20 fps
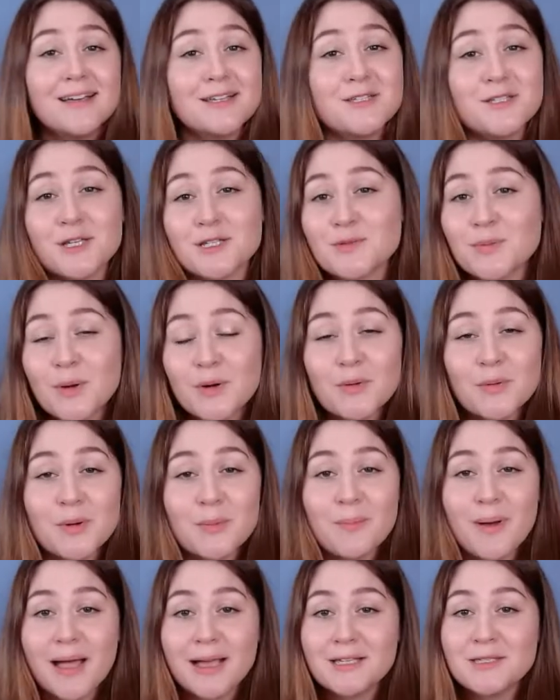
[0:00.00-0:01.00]
I just want
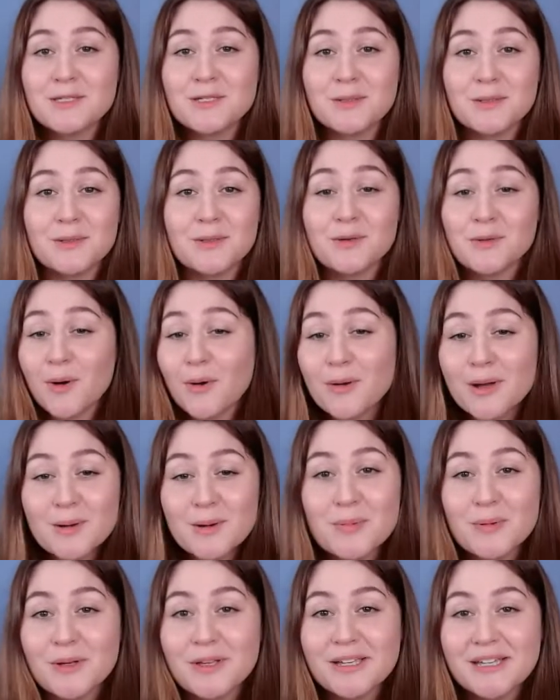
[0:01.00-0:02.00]
to remind you,
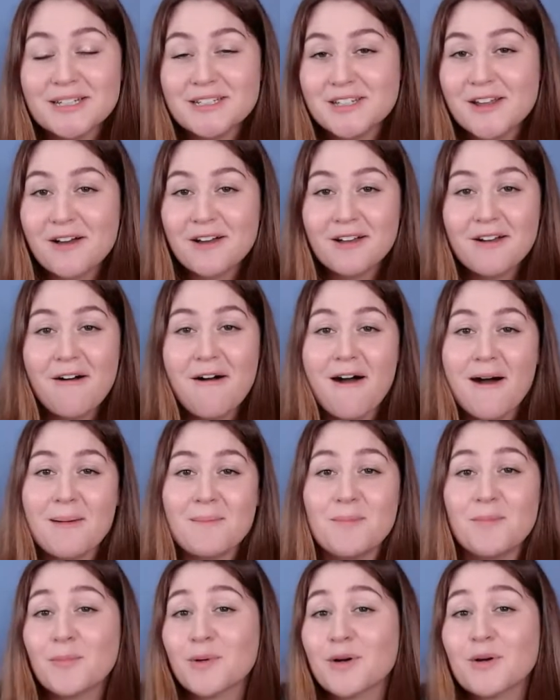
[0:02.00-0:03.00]
growingbrilliant.com.